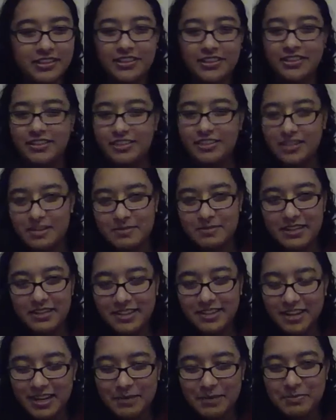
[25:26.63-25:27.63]
come on,
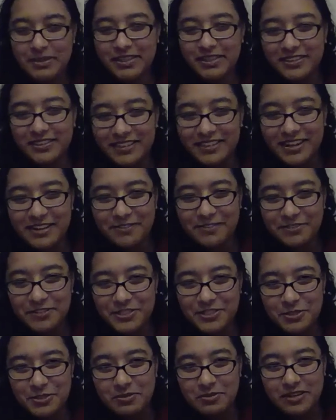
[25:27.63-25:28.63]
hop in.
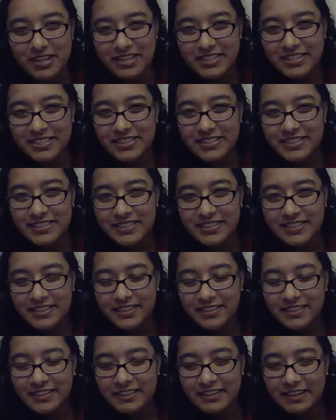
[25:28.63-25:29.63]
Everyone's super nice.
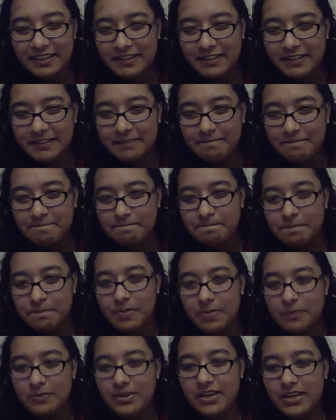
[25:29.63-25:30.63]

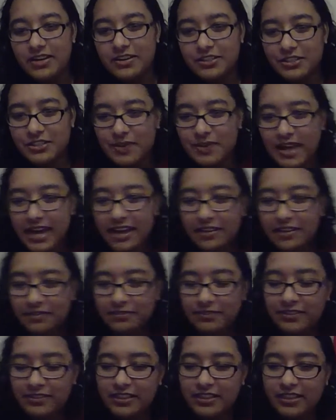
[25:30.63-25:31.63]
We also have
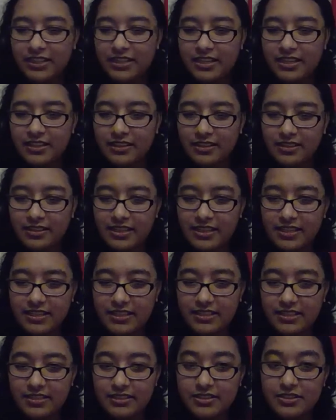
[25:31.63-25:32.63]

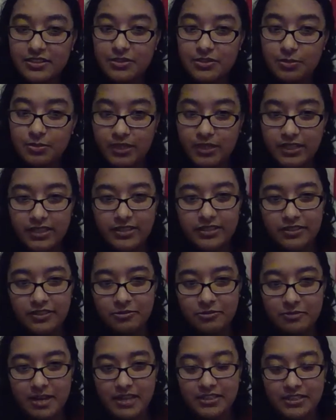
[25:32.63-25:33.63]
the SWE
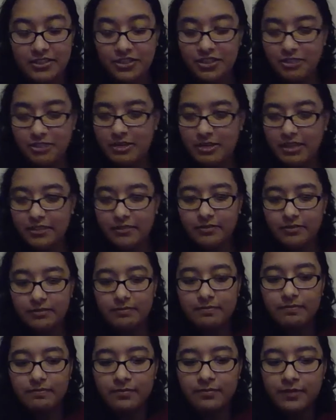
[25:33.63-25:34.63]
UMass Gmail,
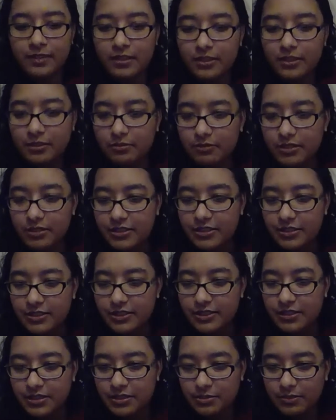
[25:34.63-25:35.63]
which is
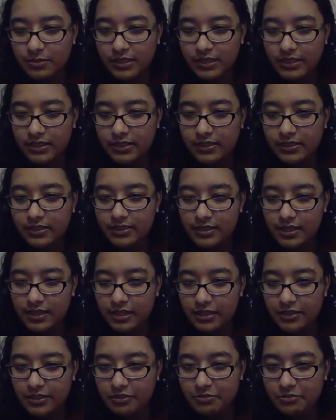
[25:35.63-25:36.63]

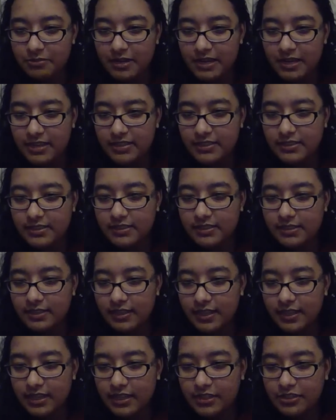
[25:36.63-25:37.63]

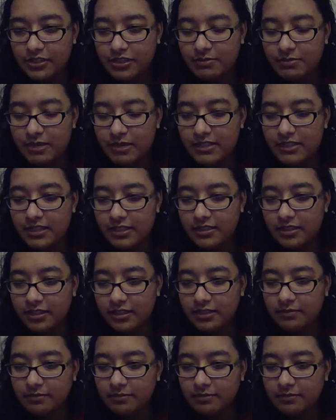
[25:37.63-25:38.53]
swe.umass@gmail.com.